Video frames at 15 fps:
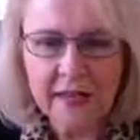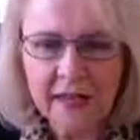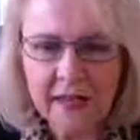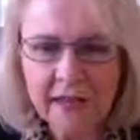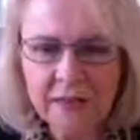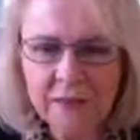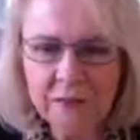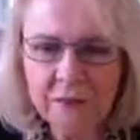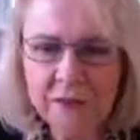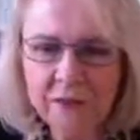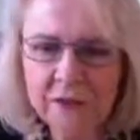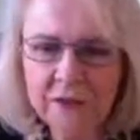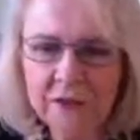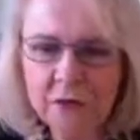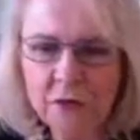and could
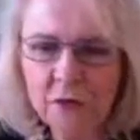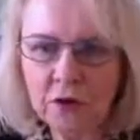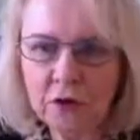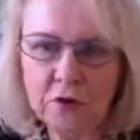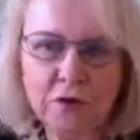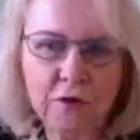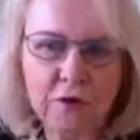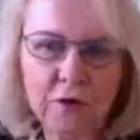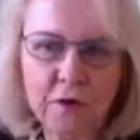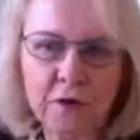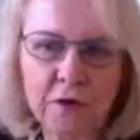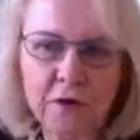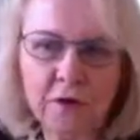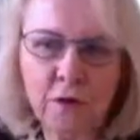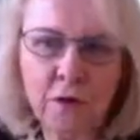begin to work with her
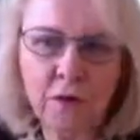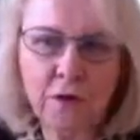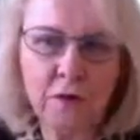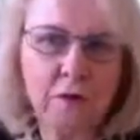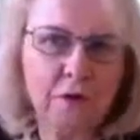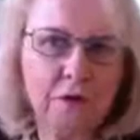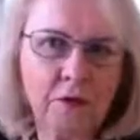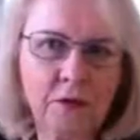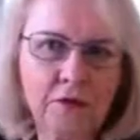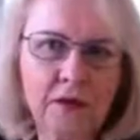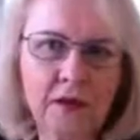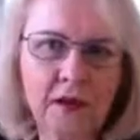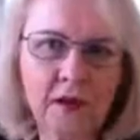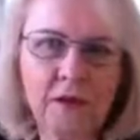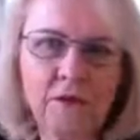and work with all of
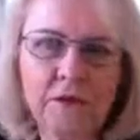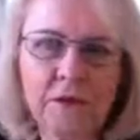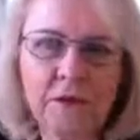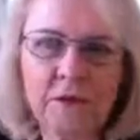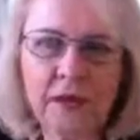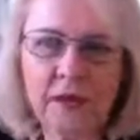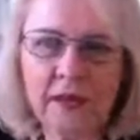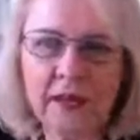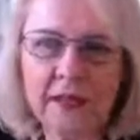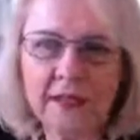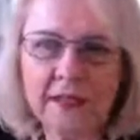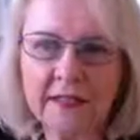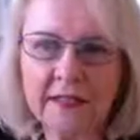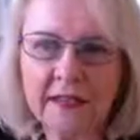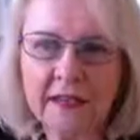the others in my
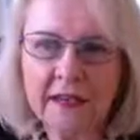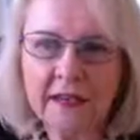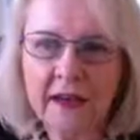class,